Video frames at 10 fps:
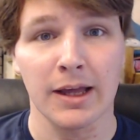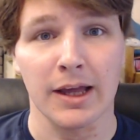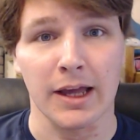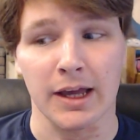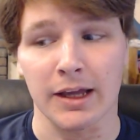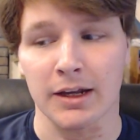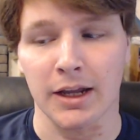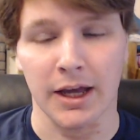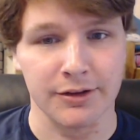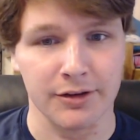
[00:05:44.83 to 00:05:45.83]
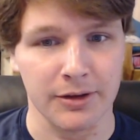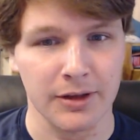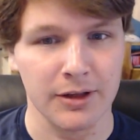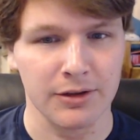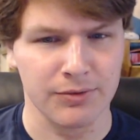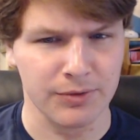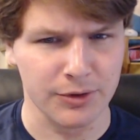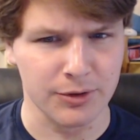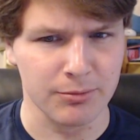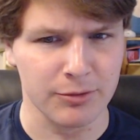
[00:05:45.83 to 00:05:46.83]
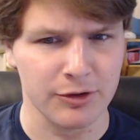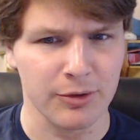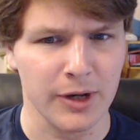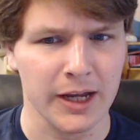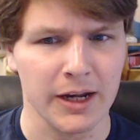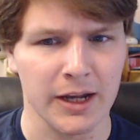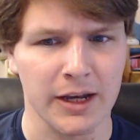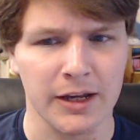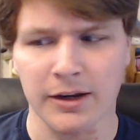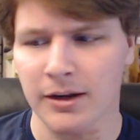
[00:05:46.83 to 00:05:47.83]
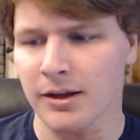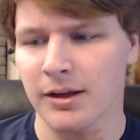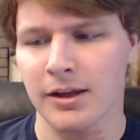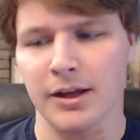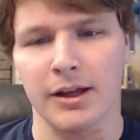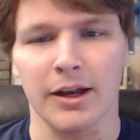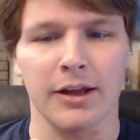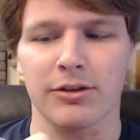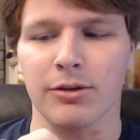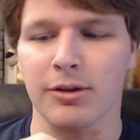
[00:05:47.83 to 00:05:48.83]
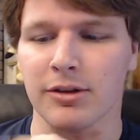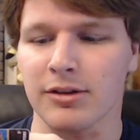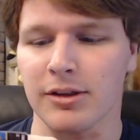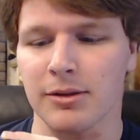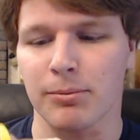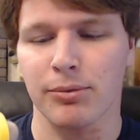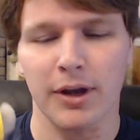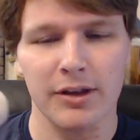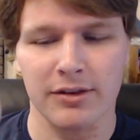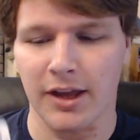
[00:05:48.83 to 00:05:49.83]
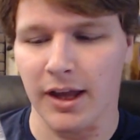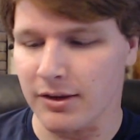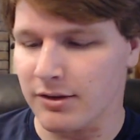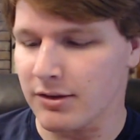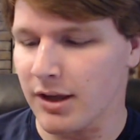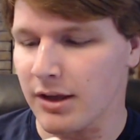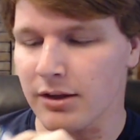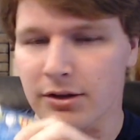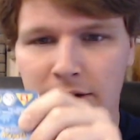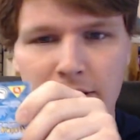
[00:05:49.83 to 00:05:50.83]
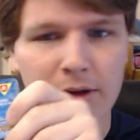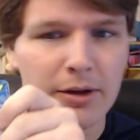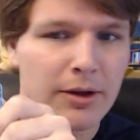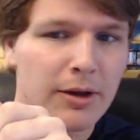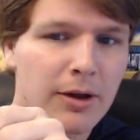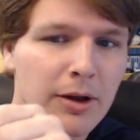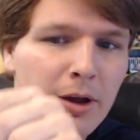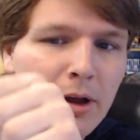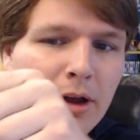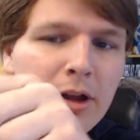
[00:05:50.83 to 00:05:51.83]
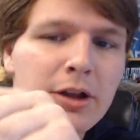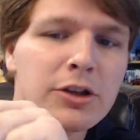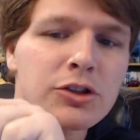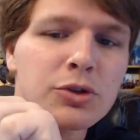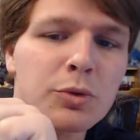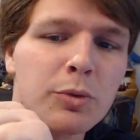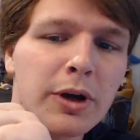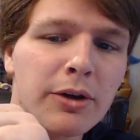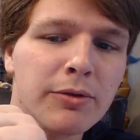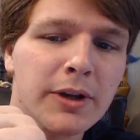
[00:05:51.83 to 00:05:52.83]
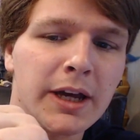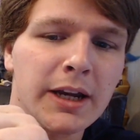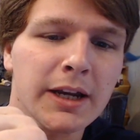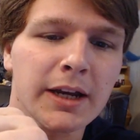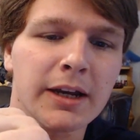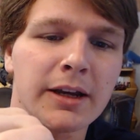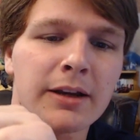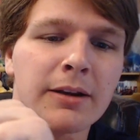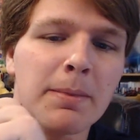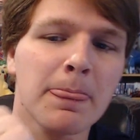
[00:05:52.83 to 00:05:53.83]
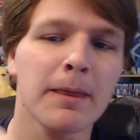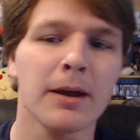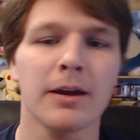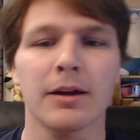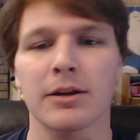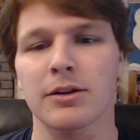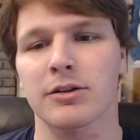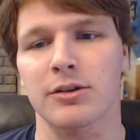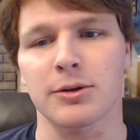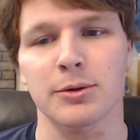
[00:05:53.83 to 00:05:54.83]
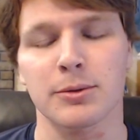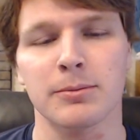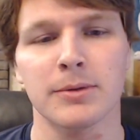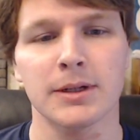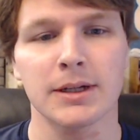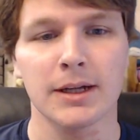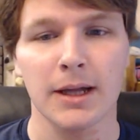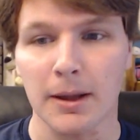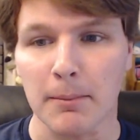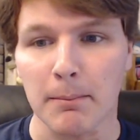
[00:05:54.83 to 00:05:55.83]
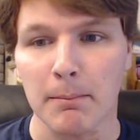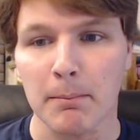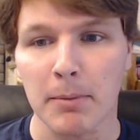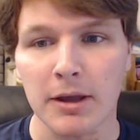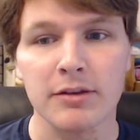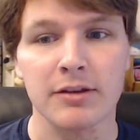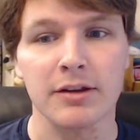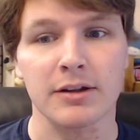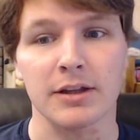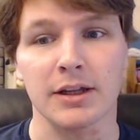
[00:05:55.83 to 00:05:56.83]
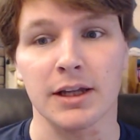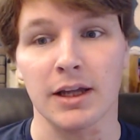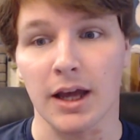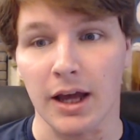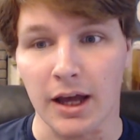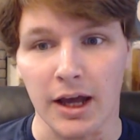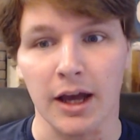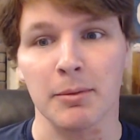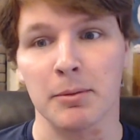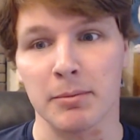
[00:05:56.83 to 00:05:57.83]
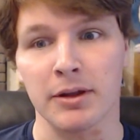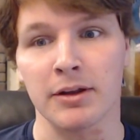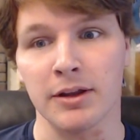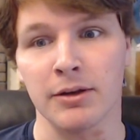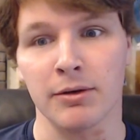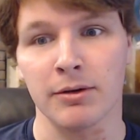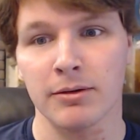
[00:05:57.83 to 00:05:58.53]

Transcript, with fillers: and I saw this for two ninety-nine, and as you can see, the price tag says twelve ninety-nine. So basically, I'm a big deal.